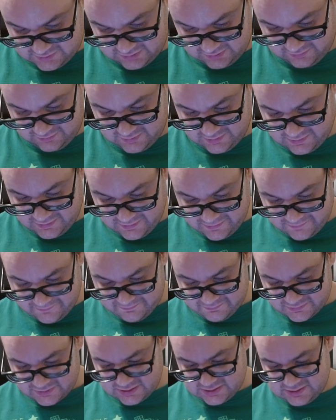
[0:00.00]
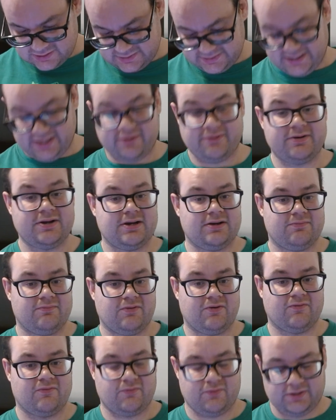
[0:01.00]
So that are not
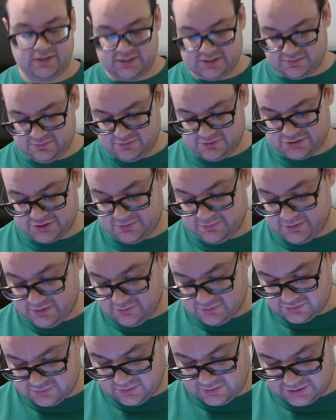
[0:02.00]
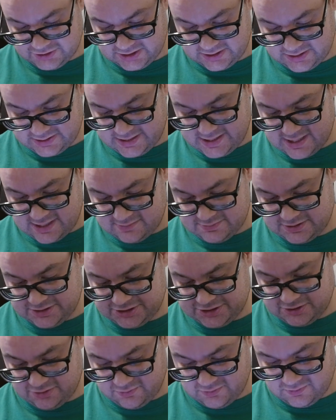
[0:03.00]
Marvel related. Some more Scooby Doo as well. Jonathan Adams
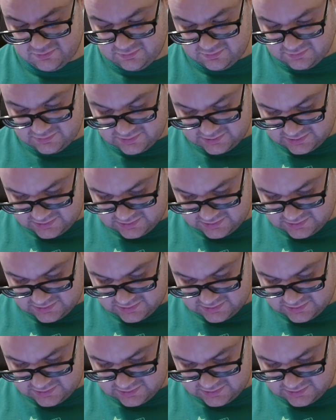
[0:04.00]
is General.